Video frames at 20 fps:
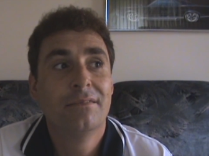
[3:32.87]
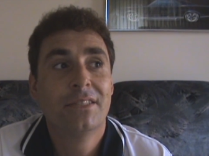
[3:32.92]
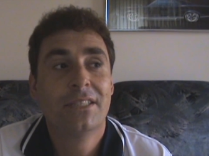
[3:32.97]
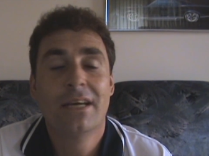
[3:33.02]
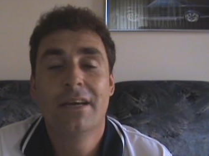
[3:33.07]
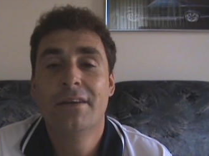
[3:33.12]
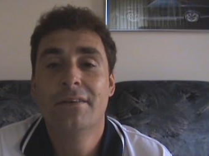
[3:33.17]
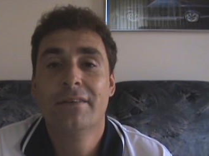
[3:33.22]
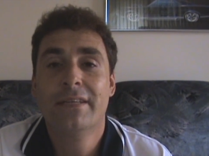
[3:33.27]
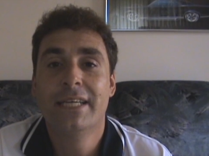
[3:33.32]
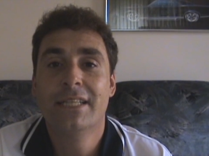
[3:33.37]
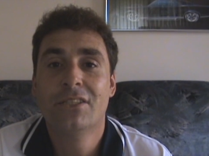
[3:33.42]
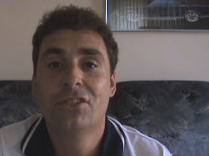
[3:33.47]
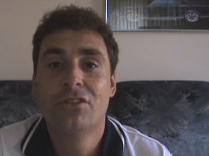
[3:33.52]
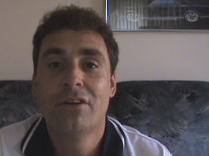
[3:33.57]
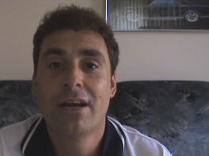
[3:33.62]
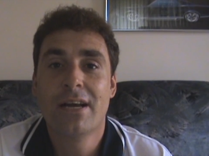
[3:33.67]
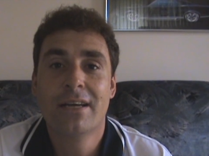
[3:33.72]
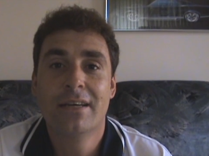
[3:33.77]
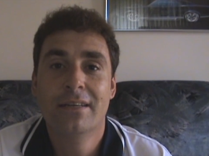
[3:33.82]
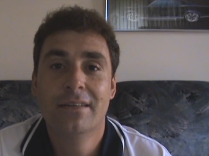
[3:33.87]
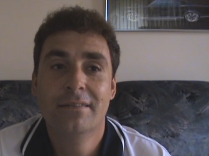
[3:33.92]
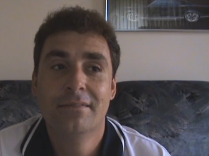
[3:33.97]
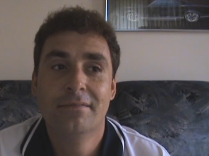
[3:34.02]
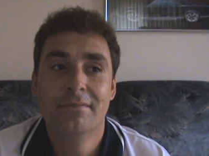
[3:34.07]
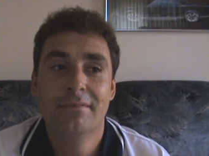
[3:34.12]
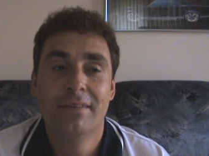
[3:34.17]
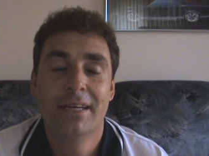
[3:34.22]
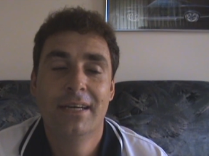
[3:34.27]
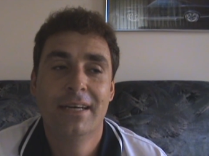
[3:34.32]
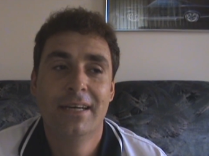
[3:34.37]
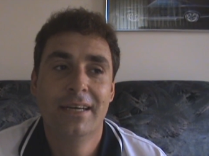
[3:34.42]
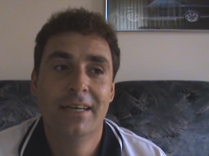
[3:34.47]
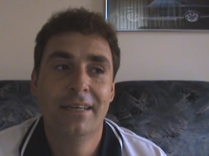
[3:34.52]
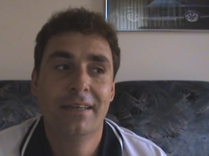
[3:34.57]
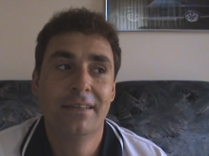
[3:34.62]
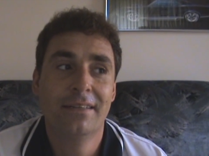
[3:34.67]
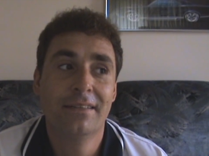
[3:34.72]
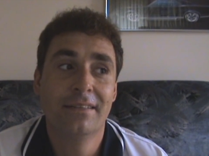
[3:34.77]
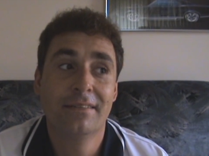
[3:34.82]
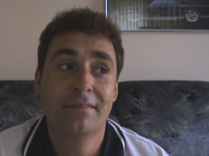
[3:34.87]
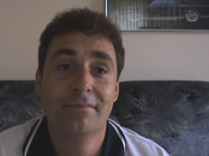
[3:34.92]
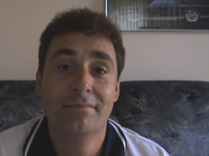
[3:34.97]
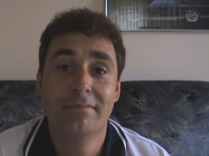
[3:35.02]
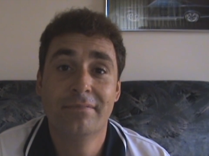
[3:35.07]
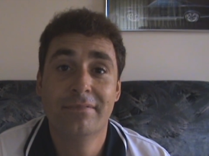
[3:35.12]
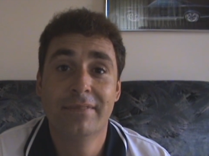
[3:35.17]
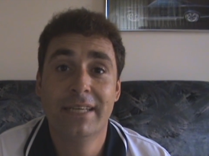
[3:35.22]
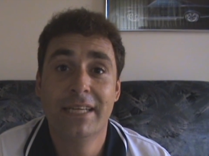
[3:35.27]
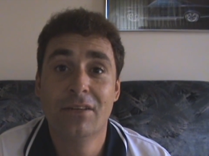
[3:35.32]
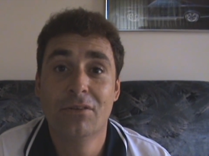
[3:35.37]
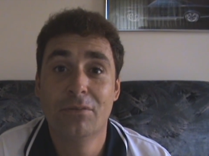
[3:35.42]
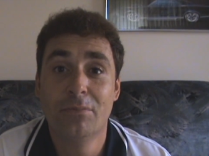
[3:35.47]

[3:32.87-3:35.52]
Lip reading: So get the truck, get